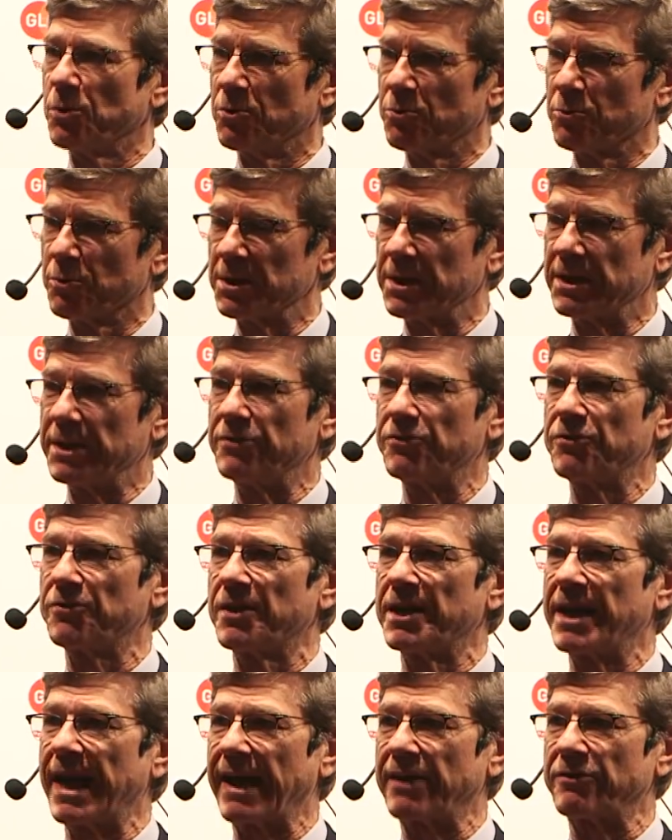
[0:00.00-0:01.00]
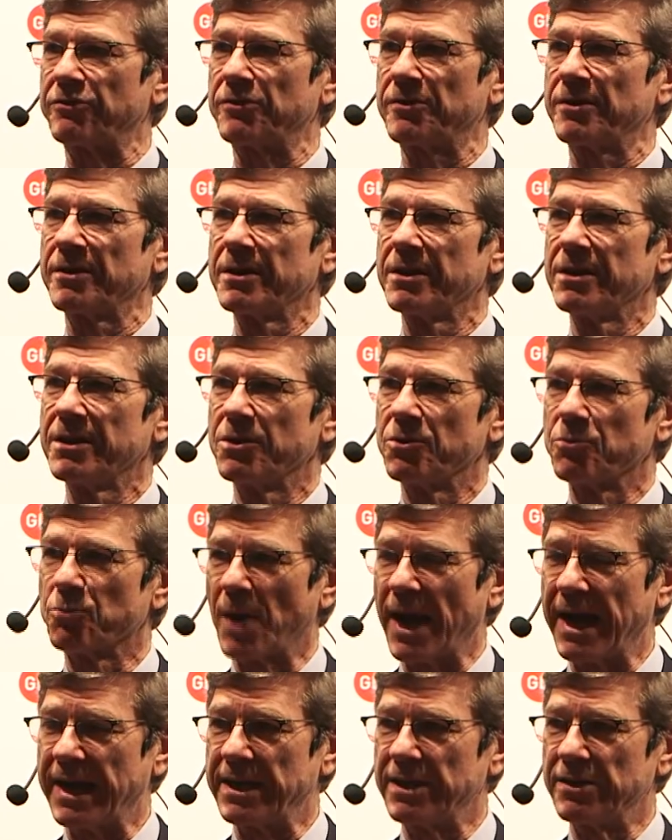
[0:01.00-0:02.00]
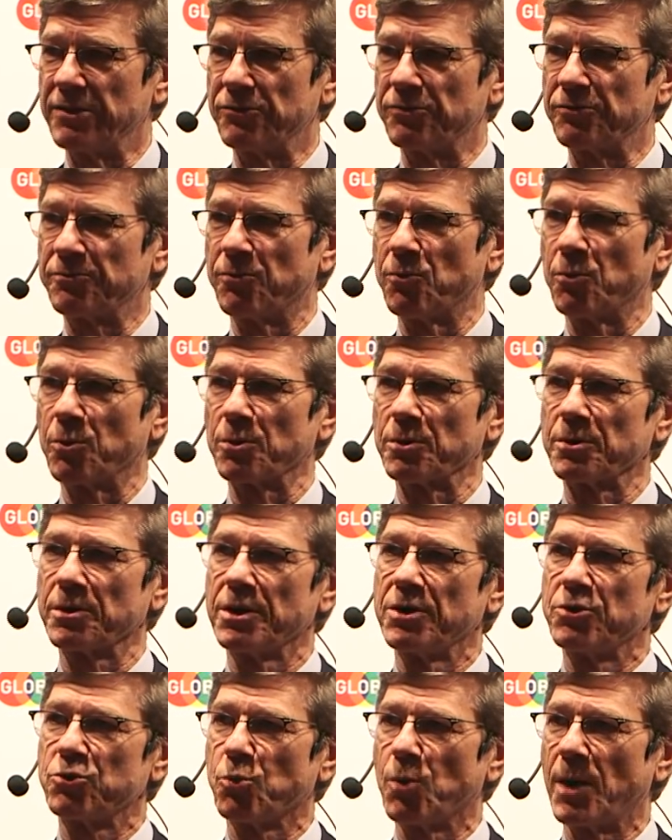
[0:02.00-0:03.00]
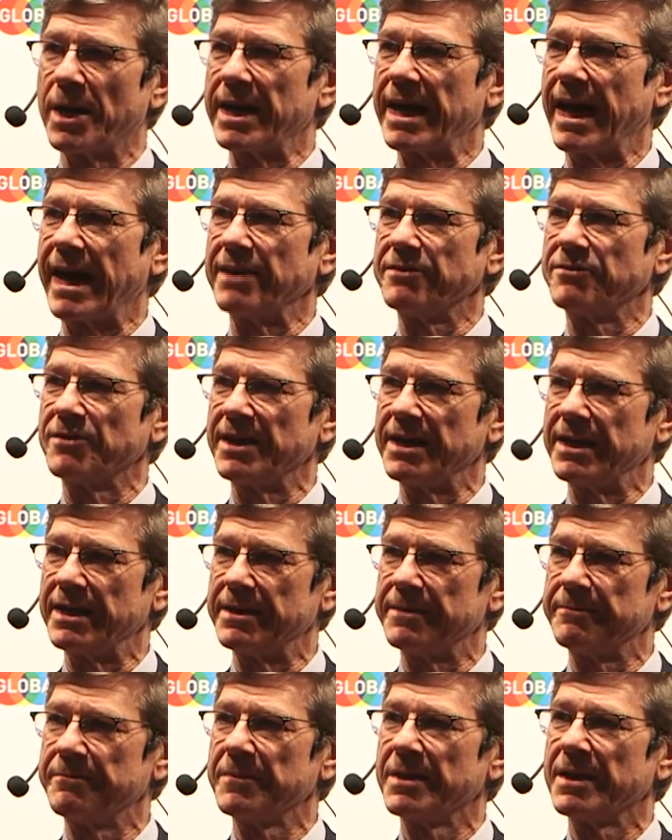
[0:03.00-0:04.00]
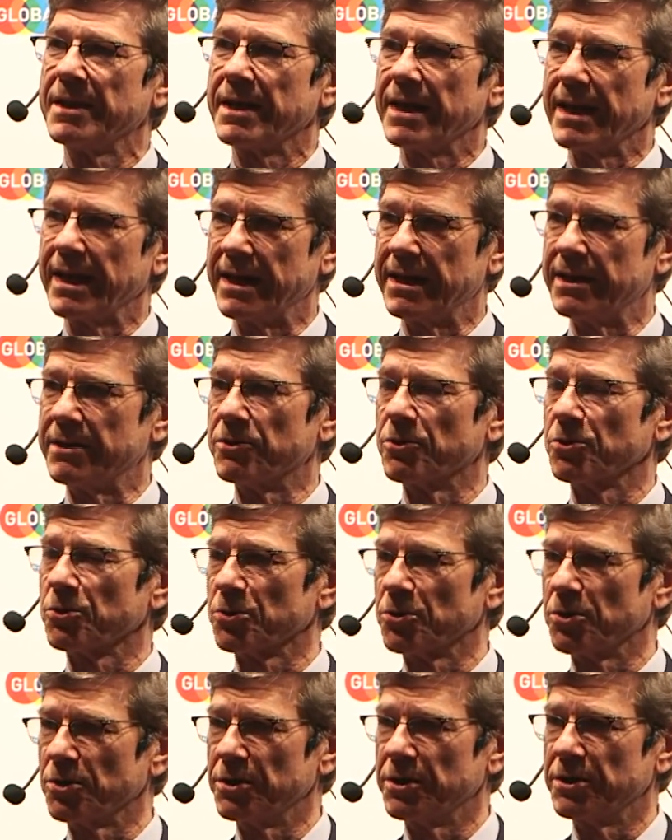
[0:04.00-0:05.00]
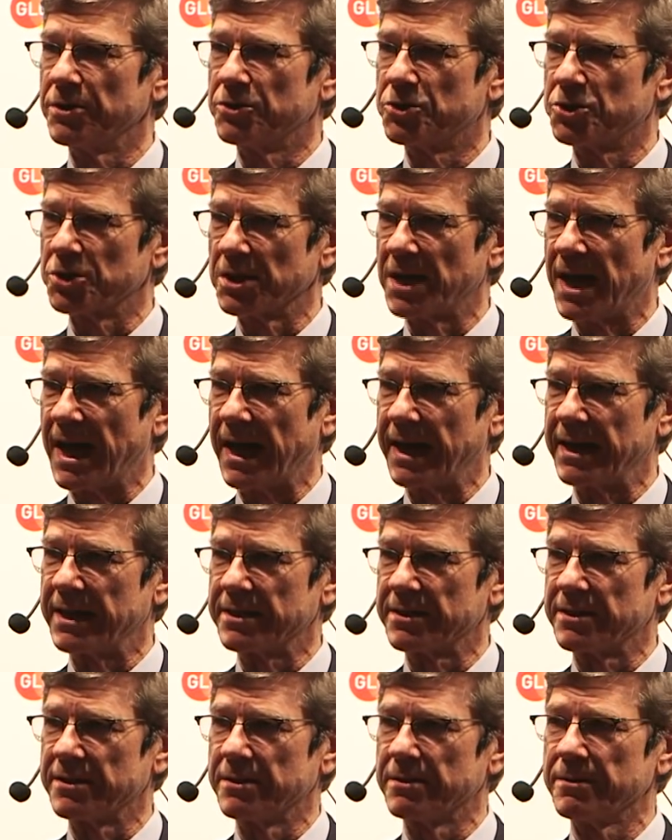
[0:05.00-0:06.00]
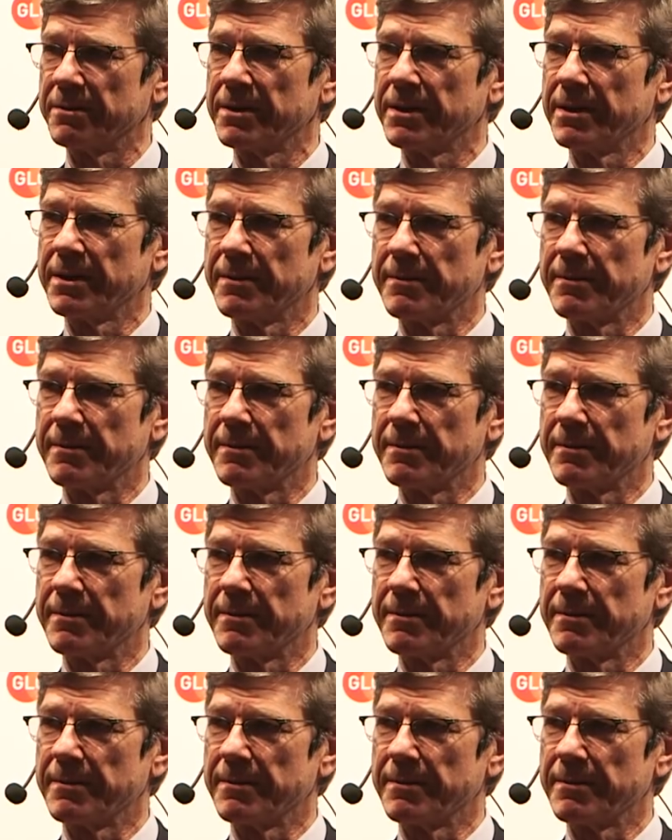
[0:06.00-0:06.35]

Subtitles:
We'll release the next rankings for 2018 in early July at the